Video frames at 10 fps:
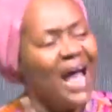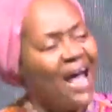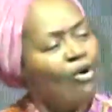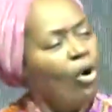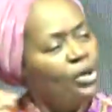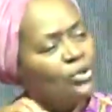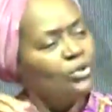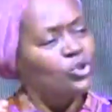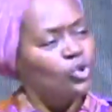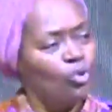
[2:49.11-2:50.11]
And
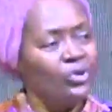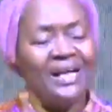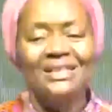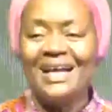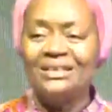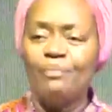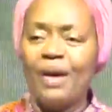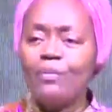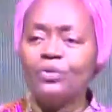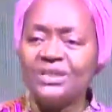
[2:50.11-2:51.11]
I understood that,
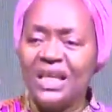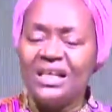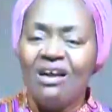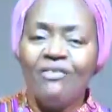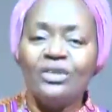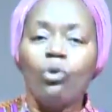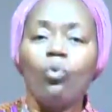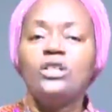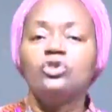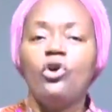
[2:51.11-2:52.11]
as the Bible said,
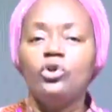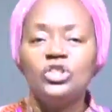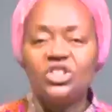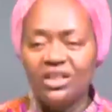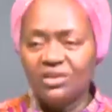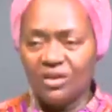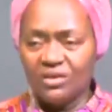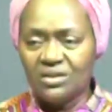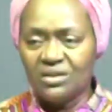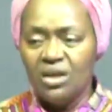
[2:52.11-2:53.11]
the question
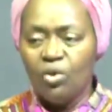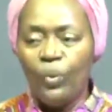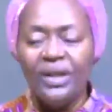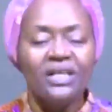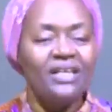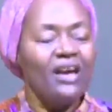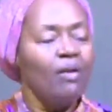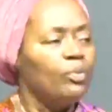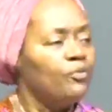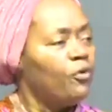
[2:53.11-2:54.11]
Jesus, when
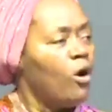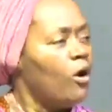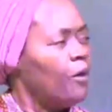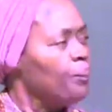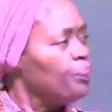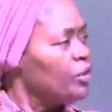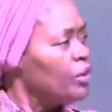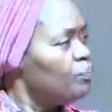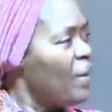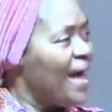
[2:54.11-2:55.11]
he came before